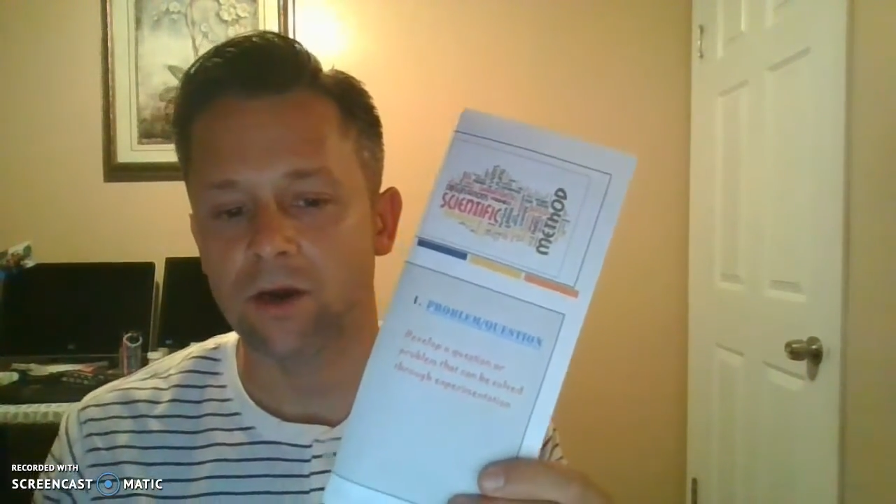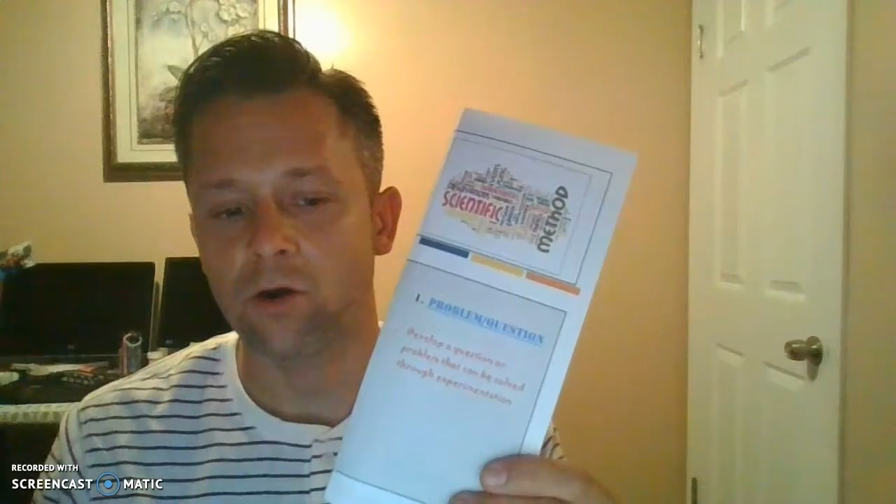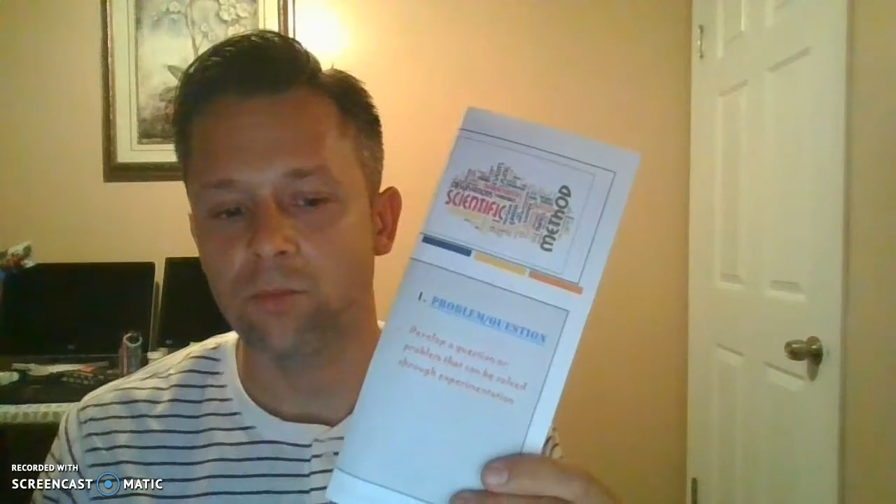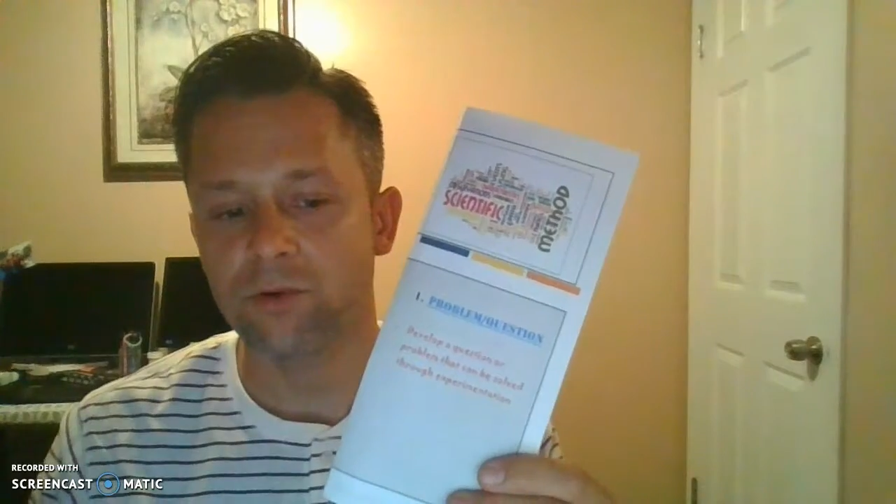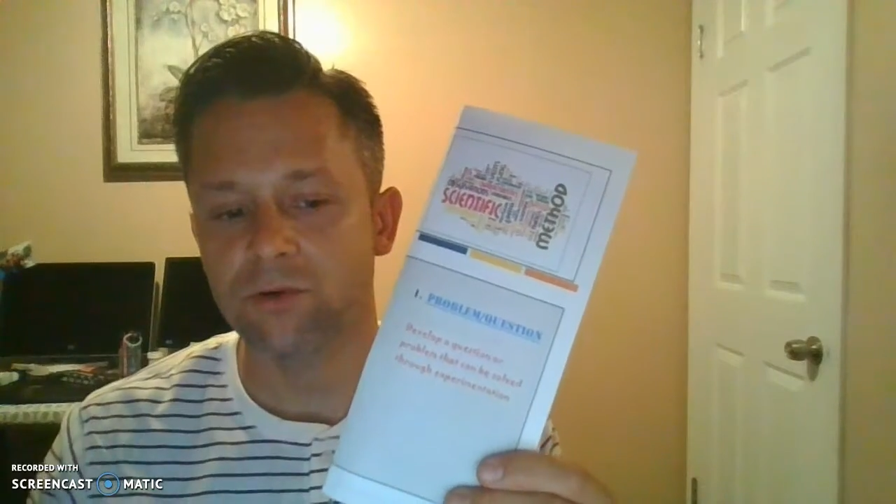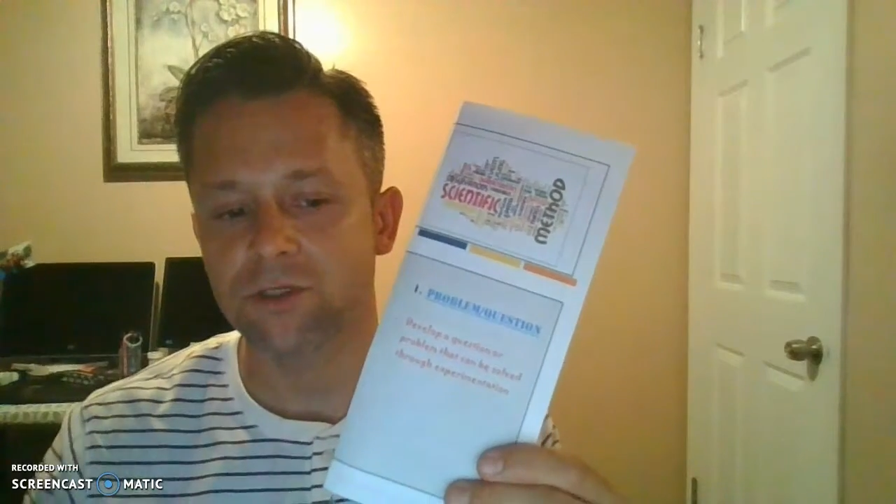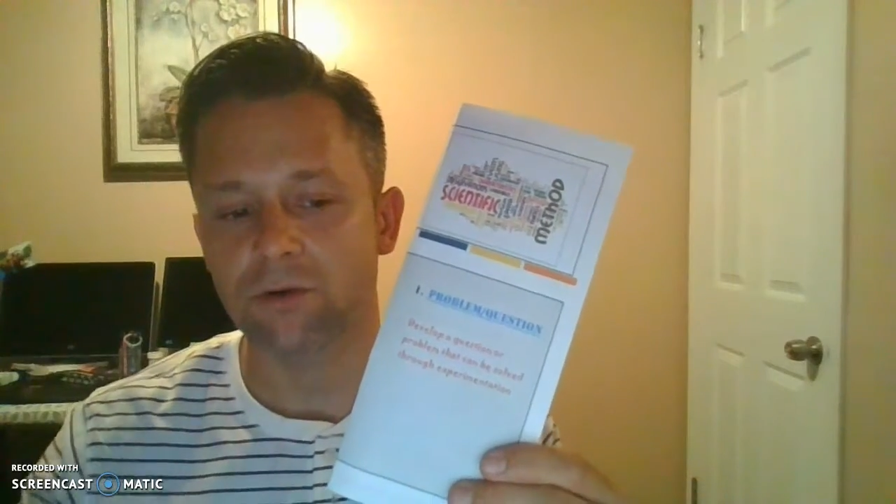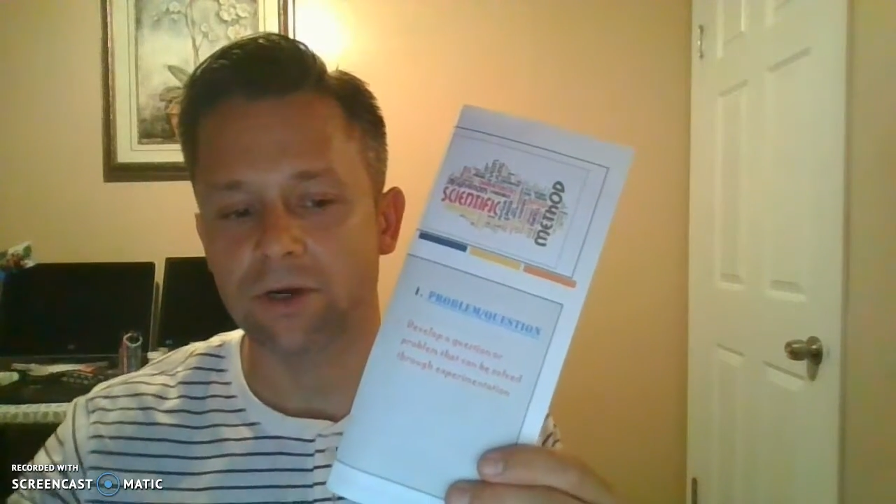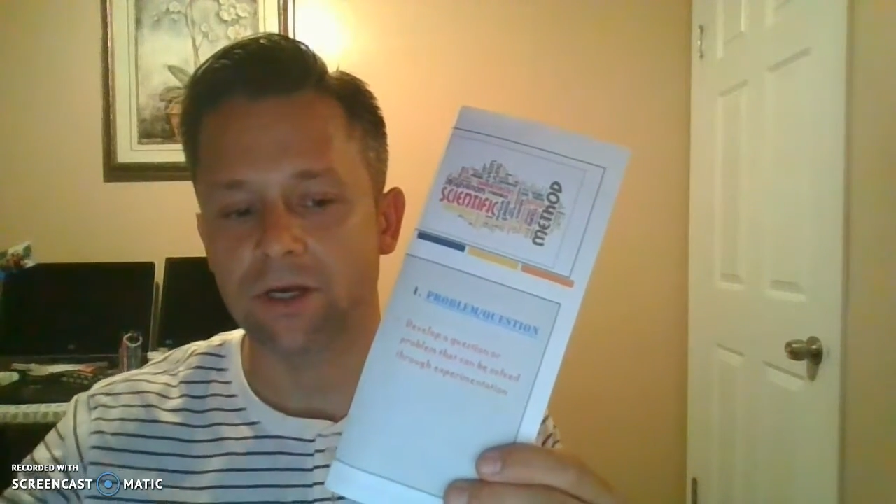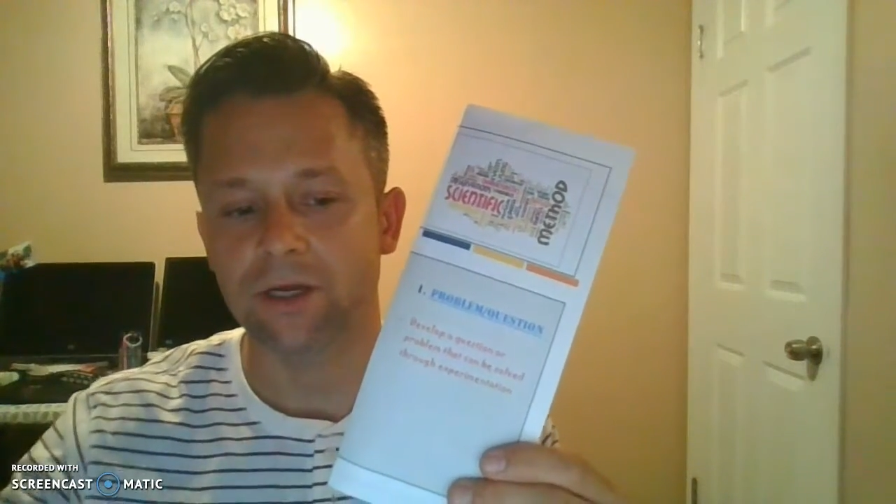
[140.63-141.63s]
I hope you
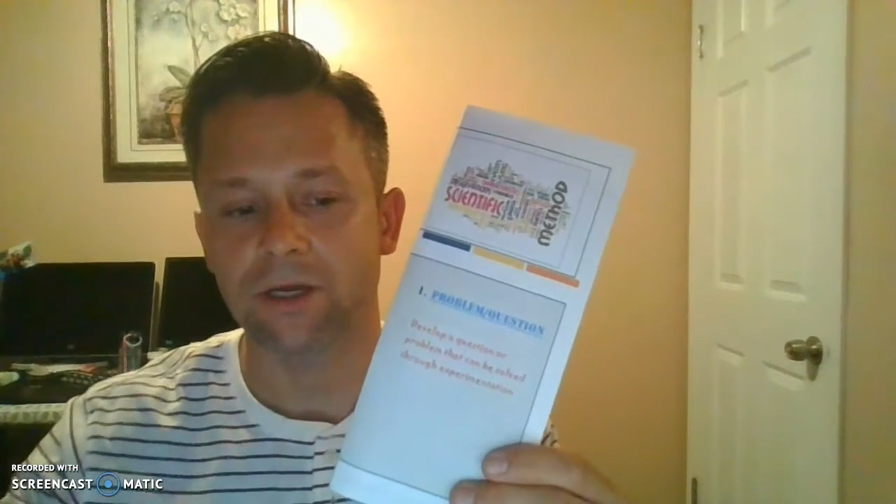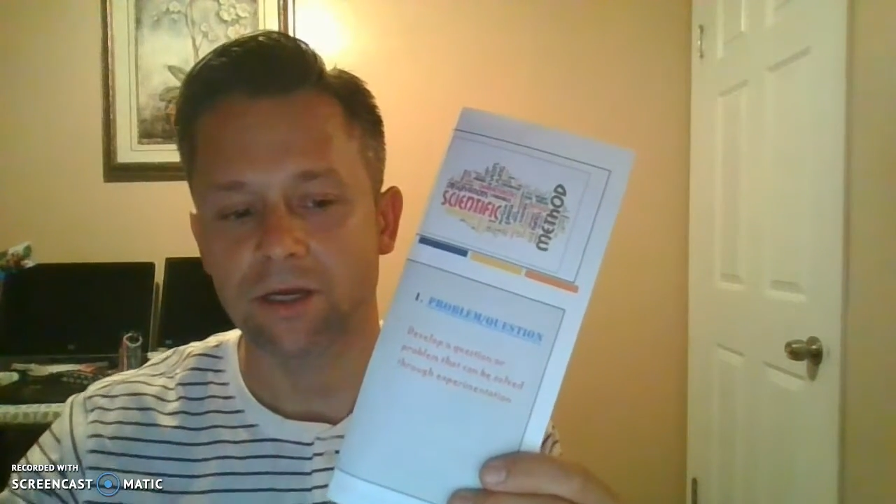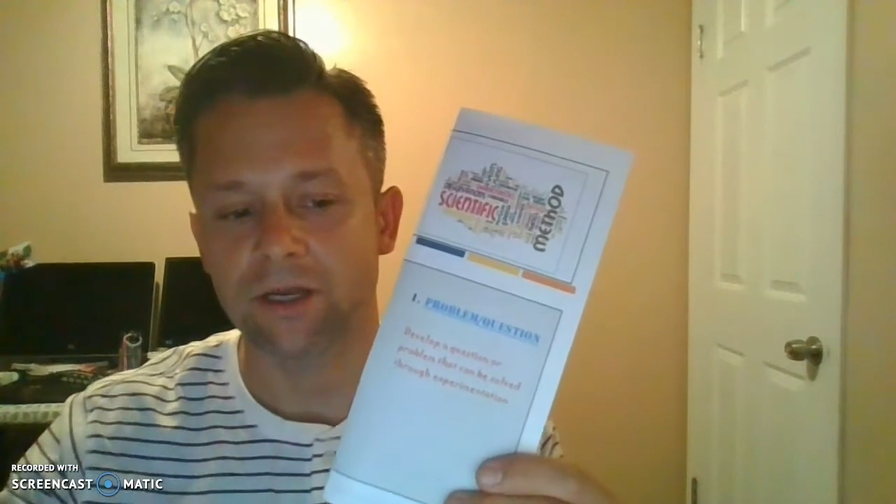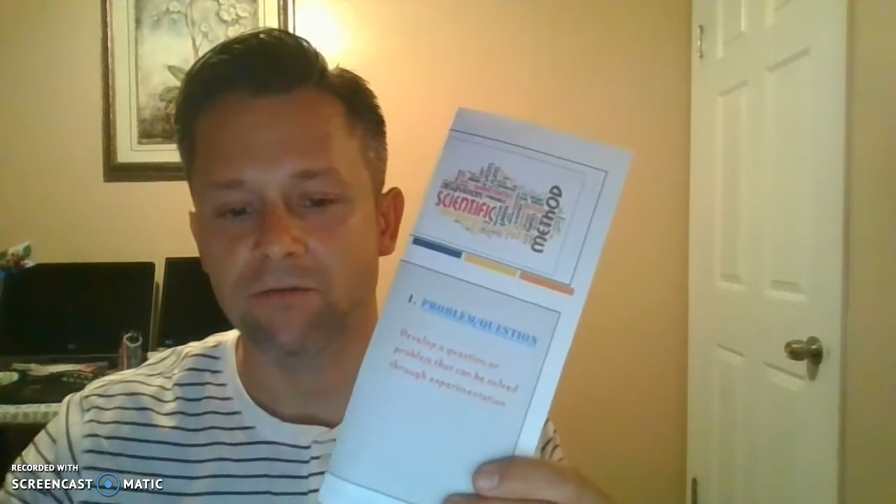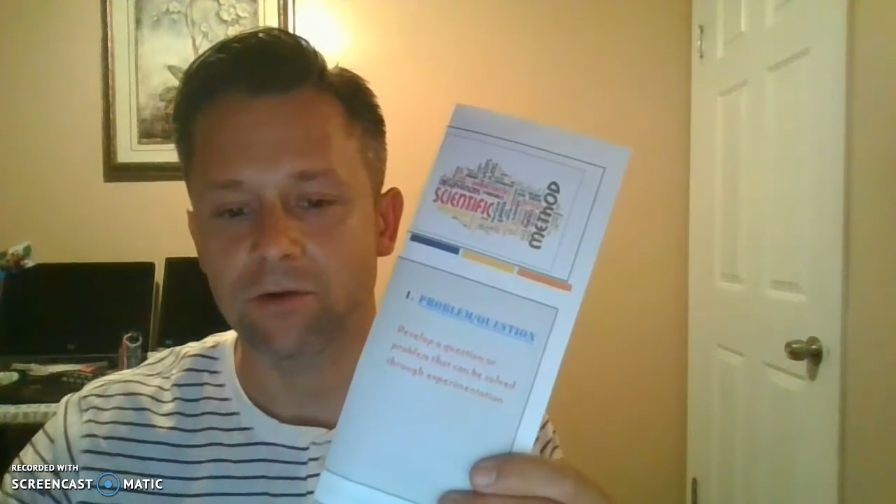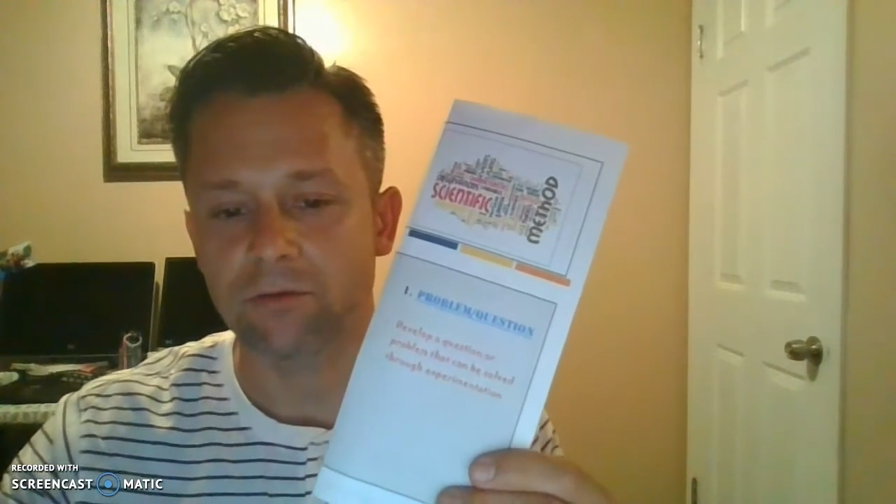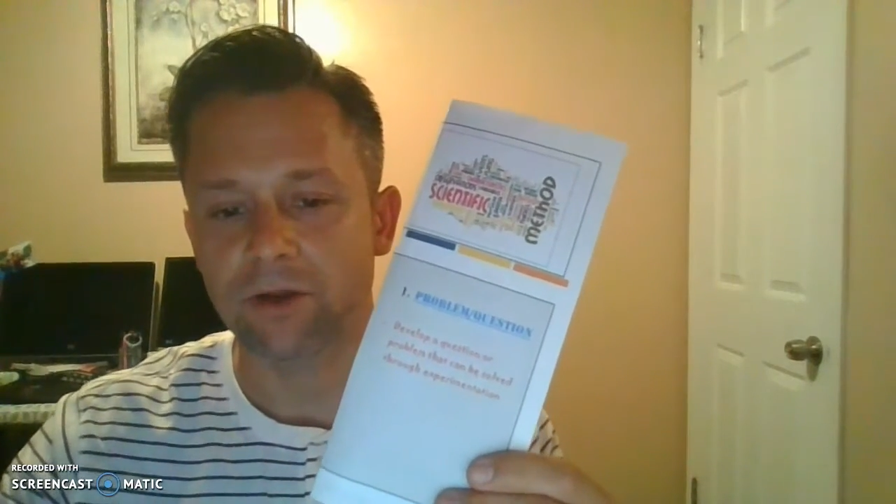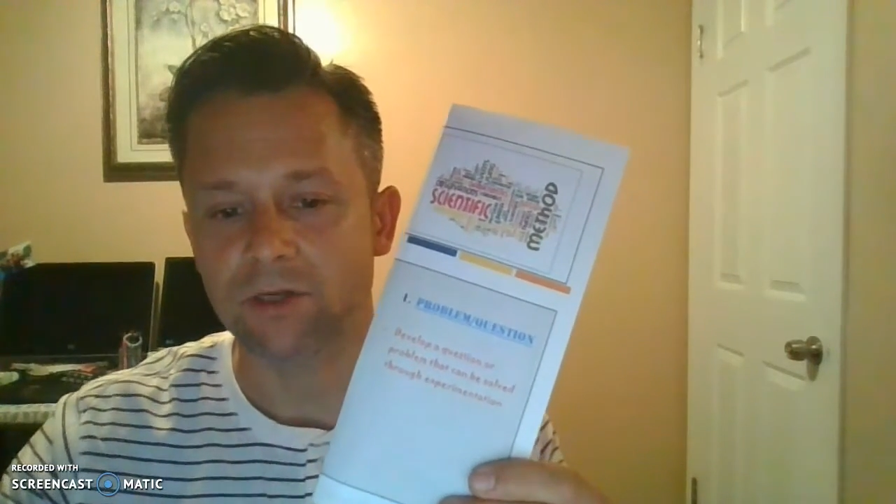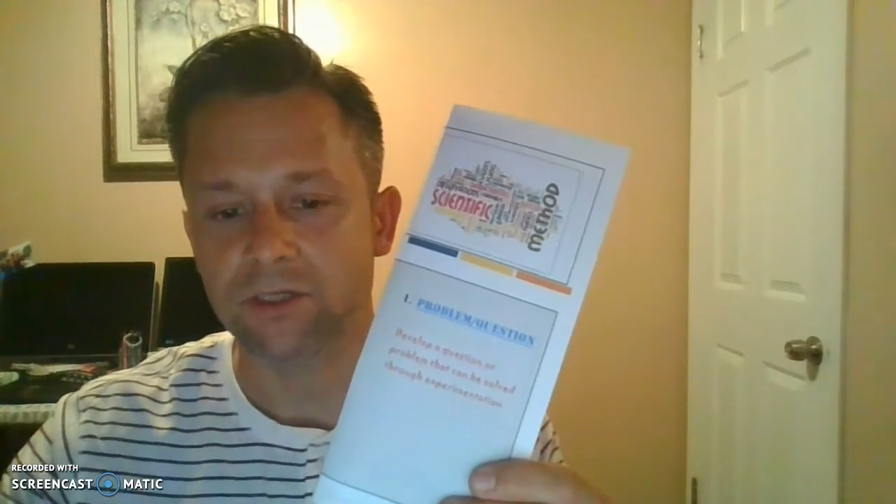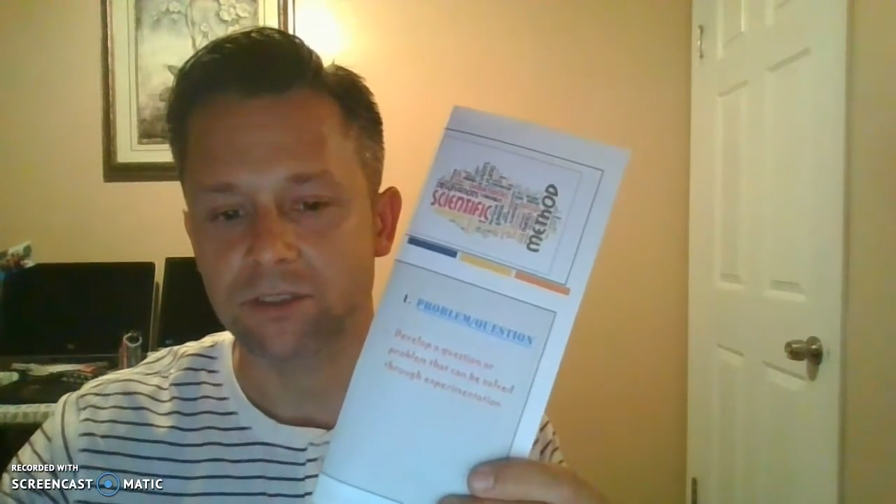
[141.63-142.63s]
enjoy and have a great